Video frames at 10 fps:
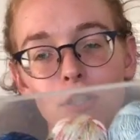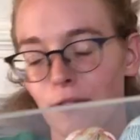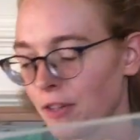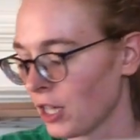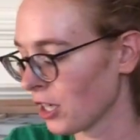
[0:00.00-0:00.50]
Go
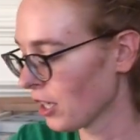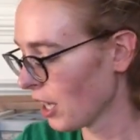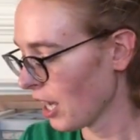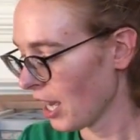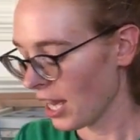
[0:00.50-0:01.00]
figure.
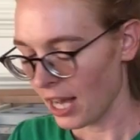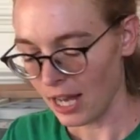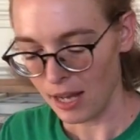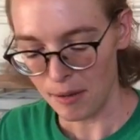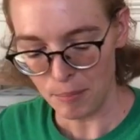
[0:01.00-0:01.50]

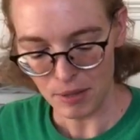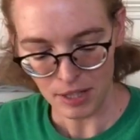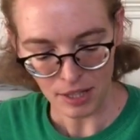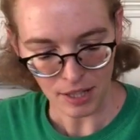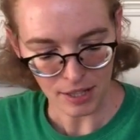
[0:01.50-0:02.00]

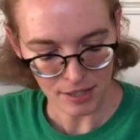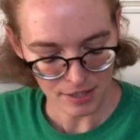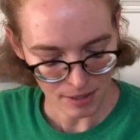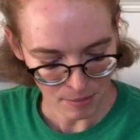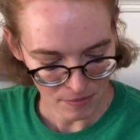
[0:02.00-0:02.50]

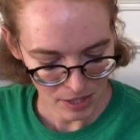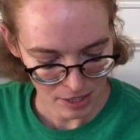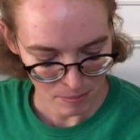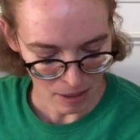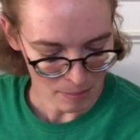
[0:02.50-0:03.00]
Some of
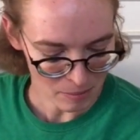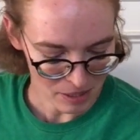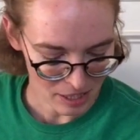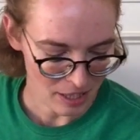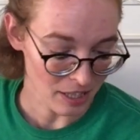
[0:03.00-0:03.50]
these
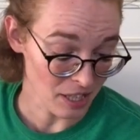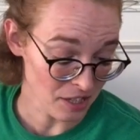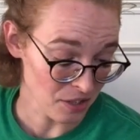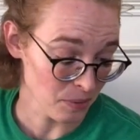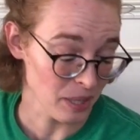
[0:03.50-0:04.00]
probably need
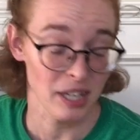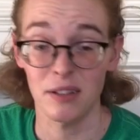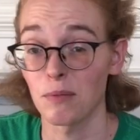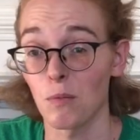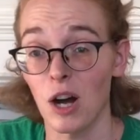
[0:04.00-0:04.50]
to
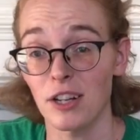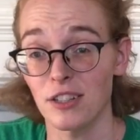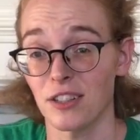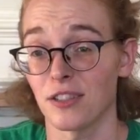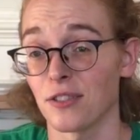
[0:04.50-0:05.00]
get
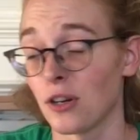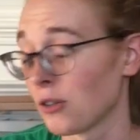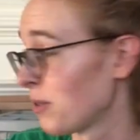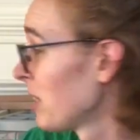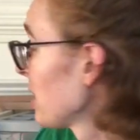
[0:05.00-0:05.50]
washed because they're
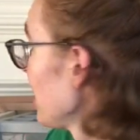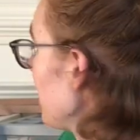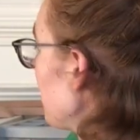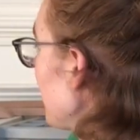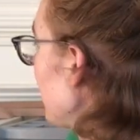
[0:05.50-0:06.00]
all
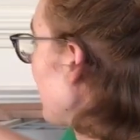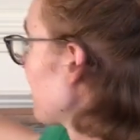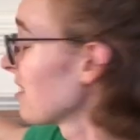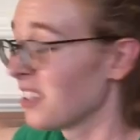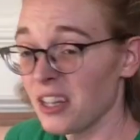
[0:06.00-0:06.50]
crinkly, but
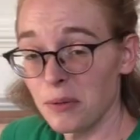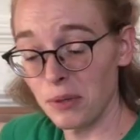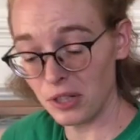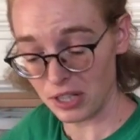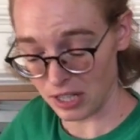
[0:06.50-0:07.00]
that's a lot of
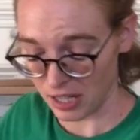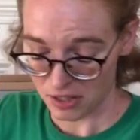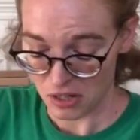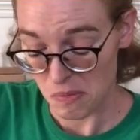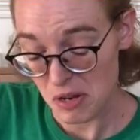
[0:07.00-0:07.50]
work and I
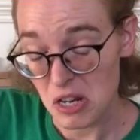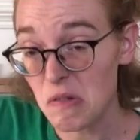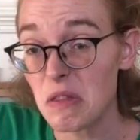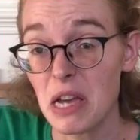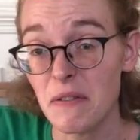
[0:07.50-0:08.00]
just don't want to
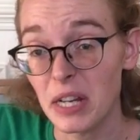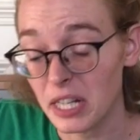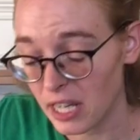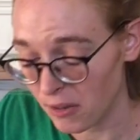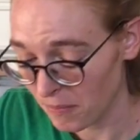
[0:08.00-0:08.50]
do that
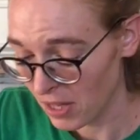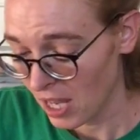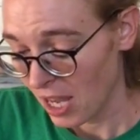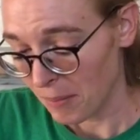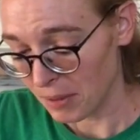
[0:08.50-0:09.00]
right now.
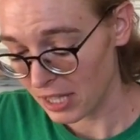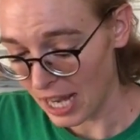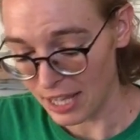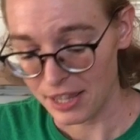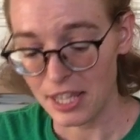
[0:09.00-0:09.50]
But
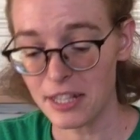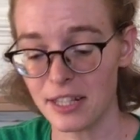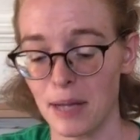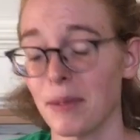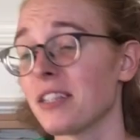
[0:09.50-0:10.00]
yeah, these
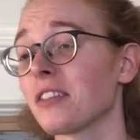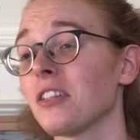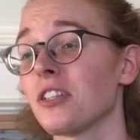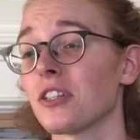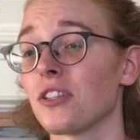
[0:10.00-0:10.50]
I
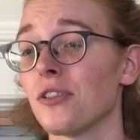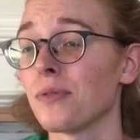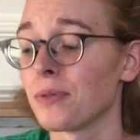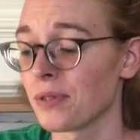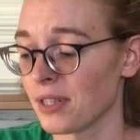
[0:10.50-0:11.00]
basically just
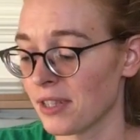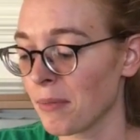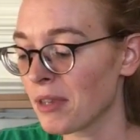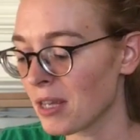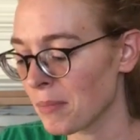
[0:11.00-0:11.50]
use,
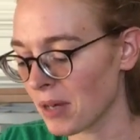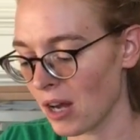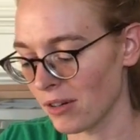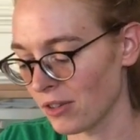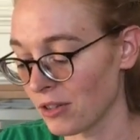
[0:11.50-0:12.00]
some of them
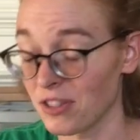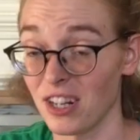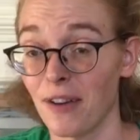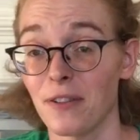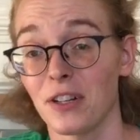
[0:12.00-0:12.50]
there's
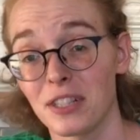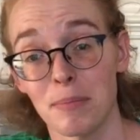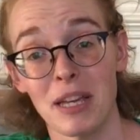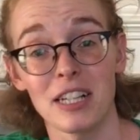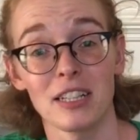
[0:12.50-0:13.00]
enough here to
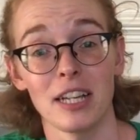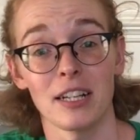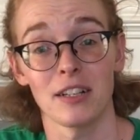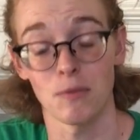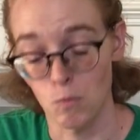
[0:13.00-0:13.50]
make like
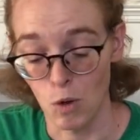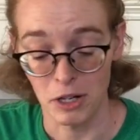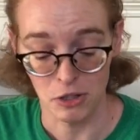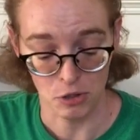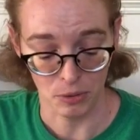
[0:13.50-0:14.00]

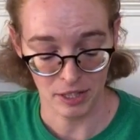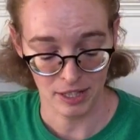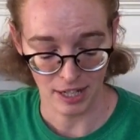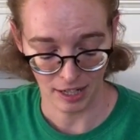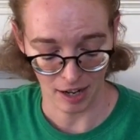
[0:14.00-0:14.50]
1 short
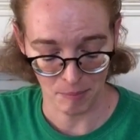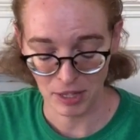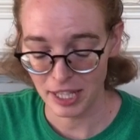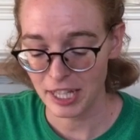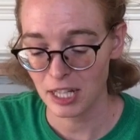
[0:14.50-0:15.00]
sock. I've been
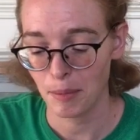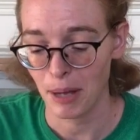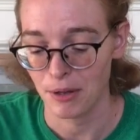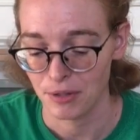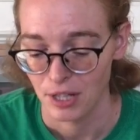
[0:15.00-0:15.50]
thinking
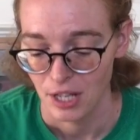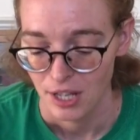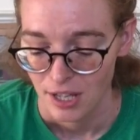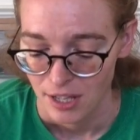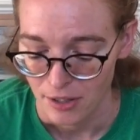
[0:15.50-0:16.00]
about,
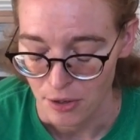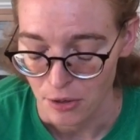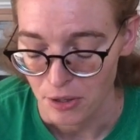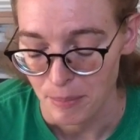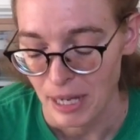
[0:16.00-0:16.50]

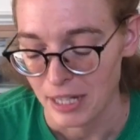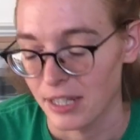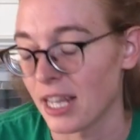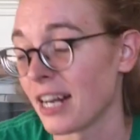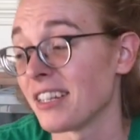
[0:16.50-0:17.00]
going back to
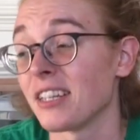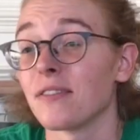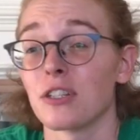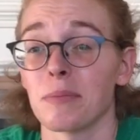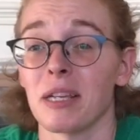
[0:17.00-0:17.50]
that idea of
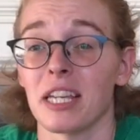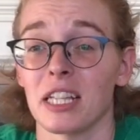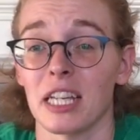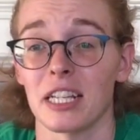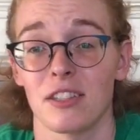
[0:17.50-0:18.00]
just making
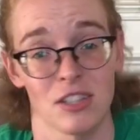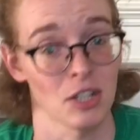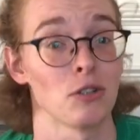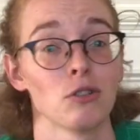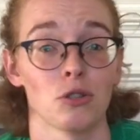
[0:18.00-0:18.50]
like
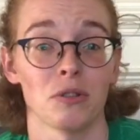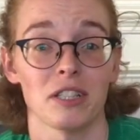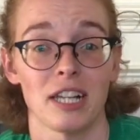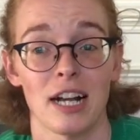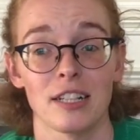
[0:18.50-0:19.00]
single short
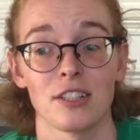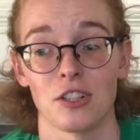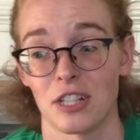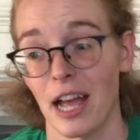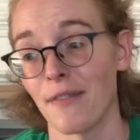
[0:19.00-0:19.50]
socks and
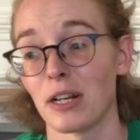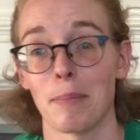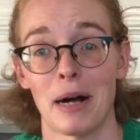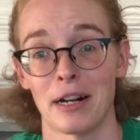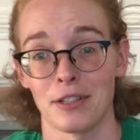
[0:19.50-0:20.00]
just having a
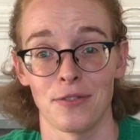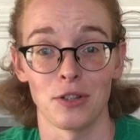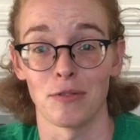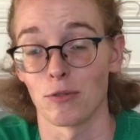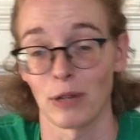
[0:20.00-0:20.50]
box
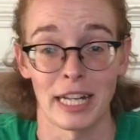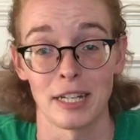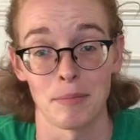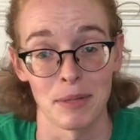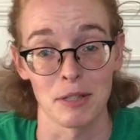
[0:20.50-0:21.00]
full of
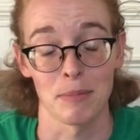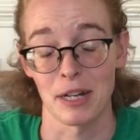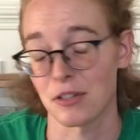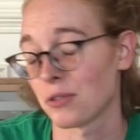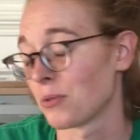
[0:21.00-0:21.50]
random
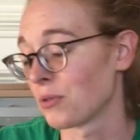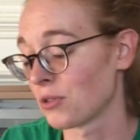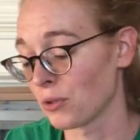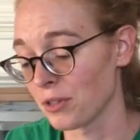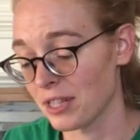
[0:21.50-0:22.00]
mismatched
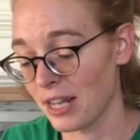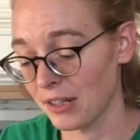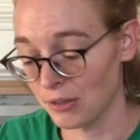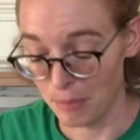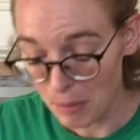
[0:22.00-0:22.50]
short
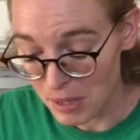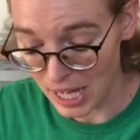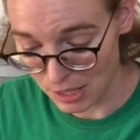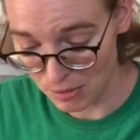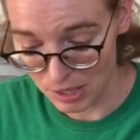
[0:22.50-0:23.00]
socks. So maybe
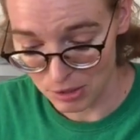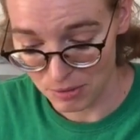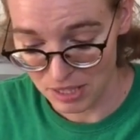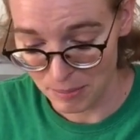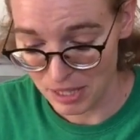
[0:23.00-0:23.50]
that's what I'll do with
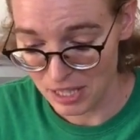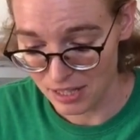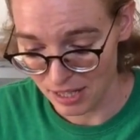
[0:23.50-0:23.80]
some of these.